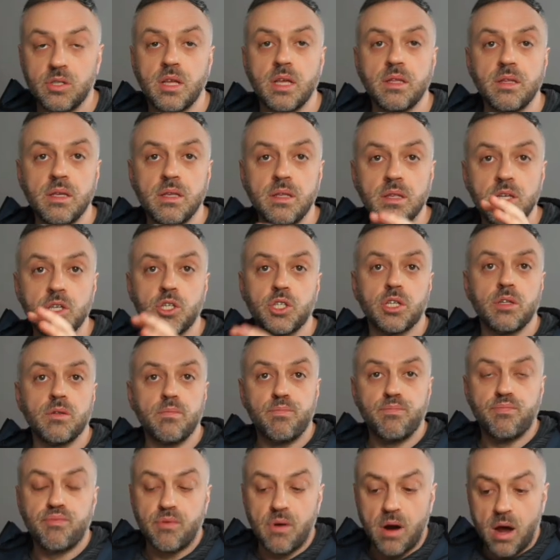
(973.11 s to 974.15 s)
that initial
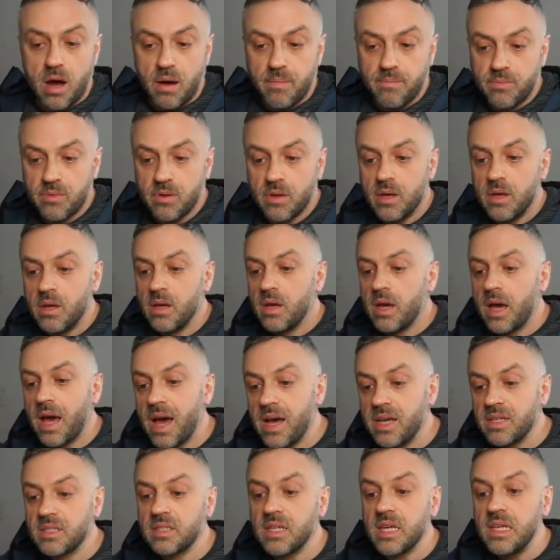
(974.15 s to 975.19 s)
prompt
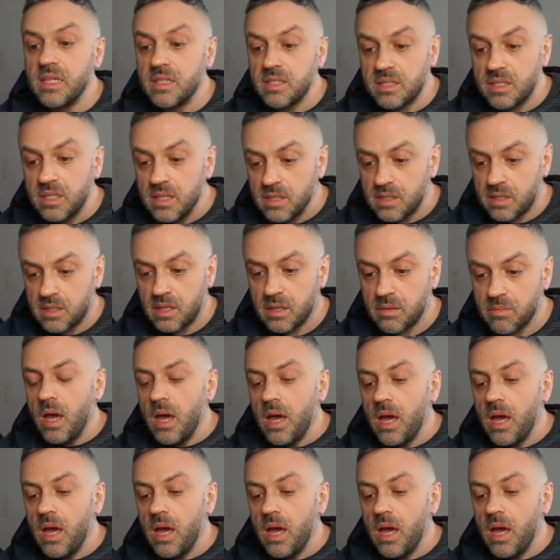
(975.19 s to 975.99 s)
as a system,